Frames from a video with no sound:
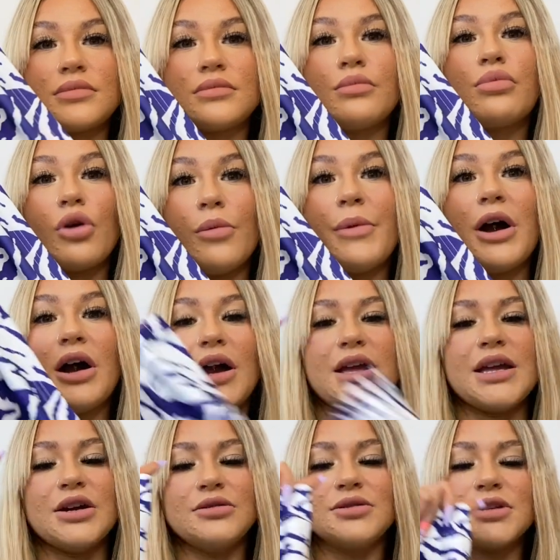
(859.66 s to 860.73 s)
proper high
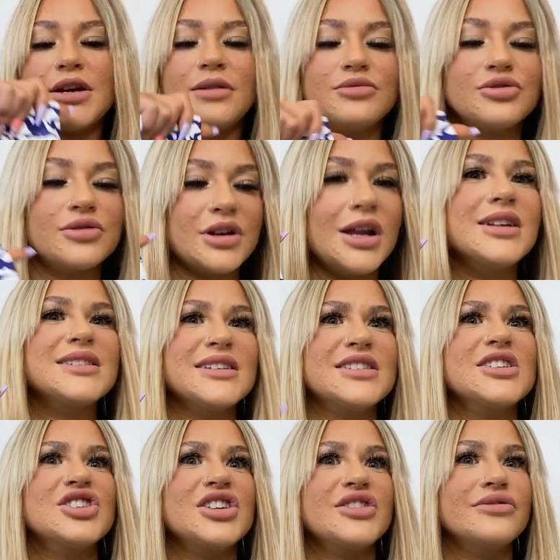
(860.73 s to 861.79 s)
heels. Like I'm talking like
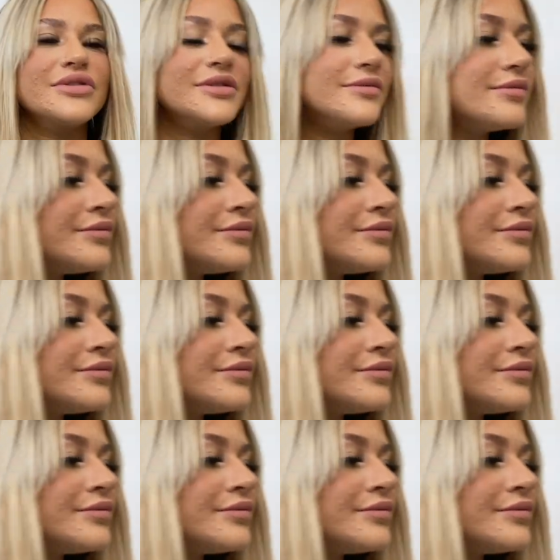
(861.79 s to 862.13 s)
6-inch heels.